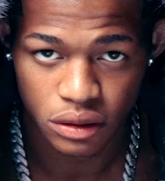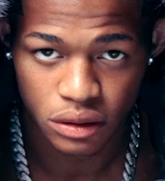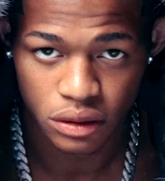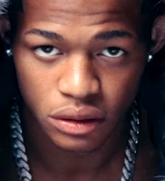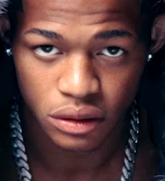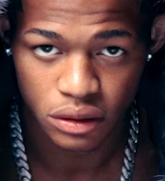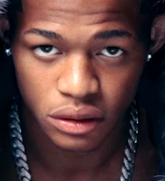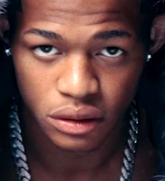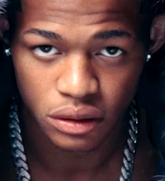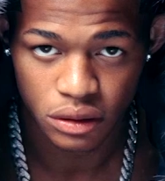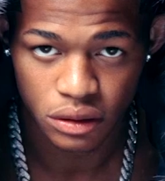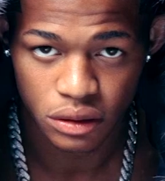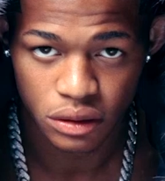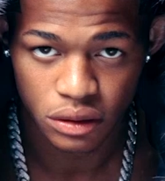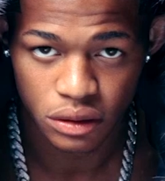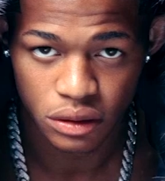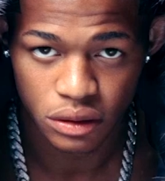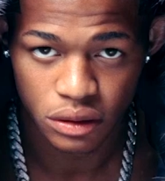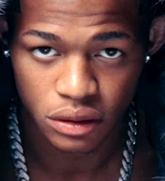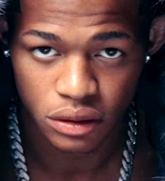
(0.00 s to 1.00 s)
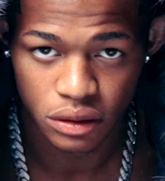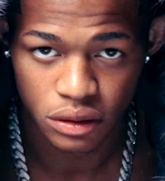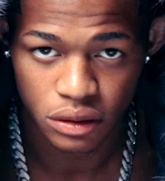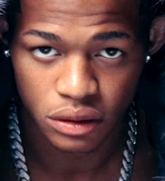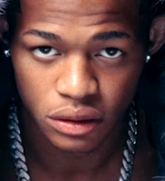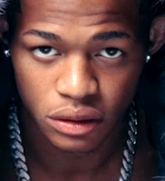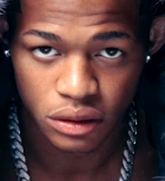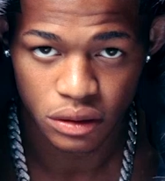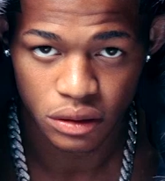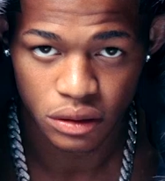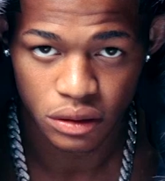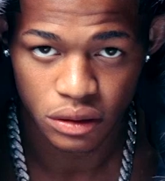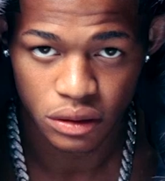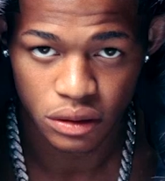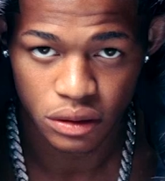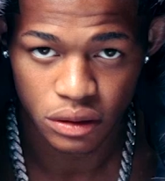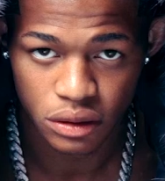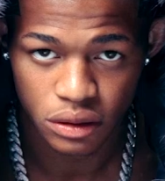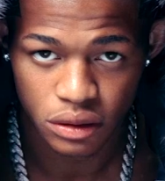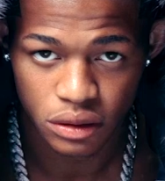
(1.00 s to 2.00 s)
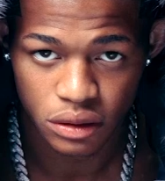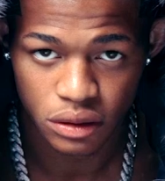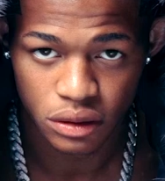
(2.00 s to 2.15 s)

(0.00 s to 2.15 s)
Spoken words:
(not speaking)